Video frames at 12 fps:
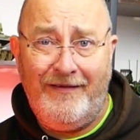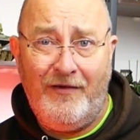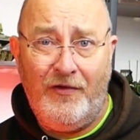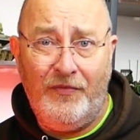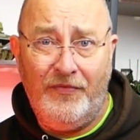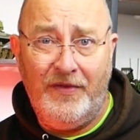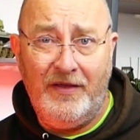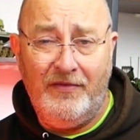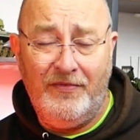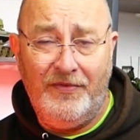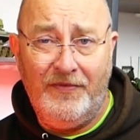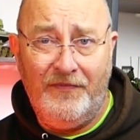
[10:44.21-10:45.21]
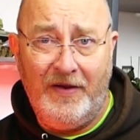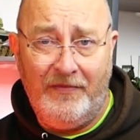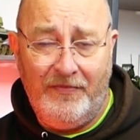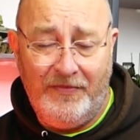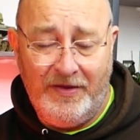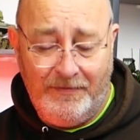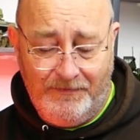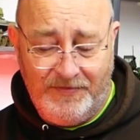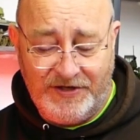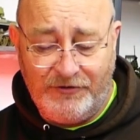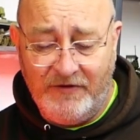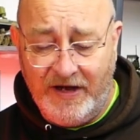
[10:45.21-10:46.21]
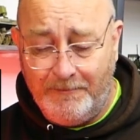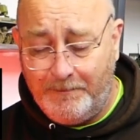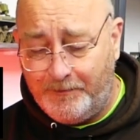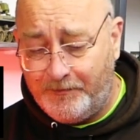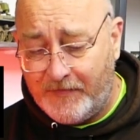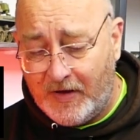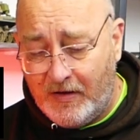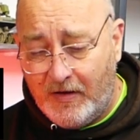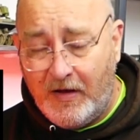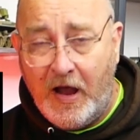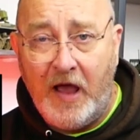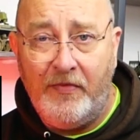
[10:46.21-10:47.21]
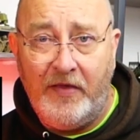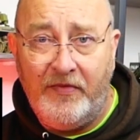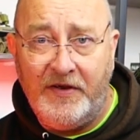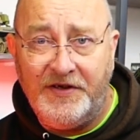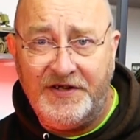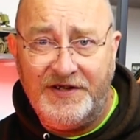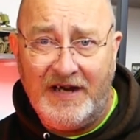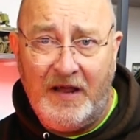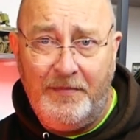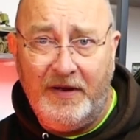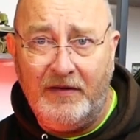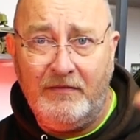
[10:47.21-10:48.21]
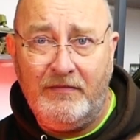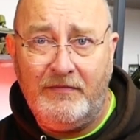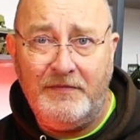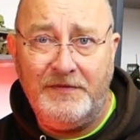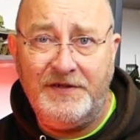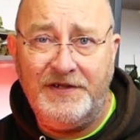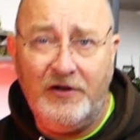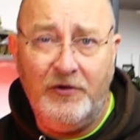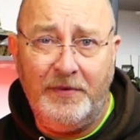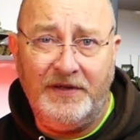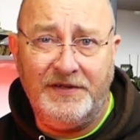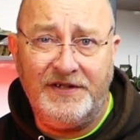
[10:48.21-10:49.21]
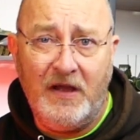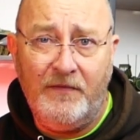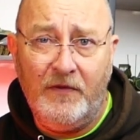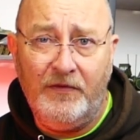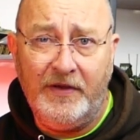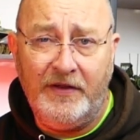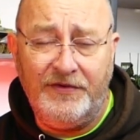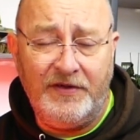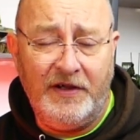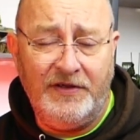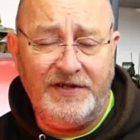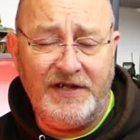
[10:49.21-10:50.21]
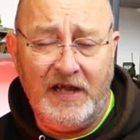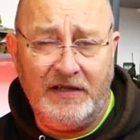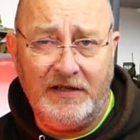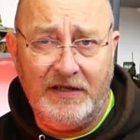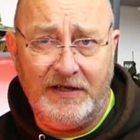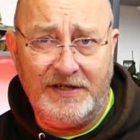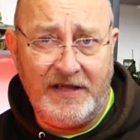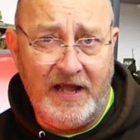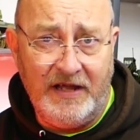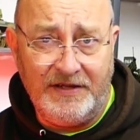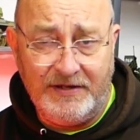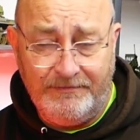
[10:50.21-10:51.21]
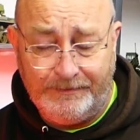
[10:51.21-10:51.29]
on the screen, and then they're just slapping Sluban stuff on there and saying that it's theirs.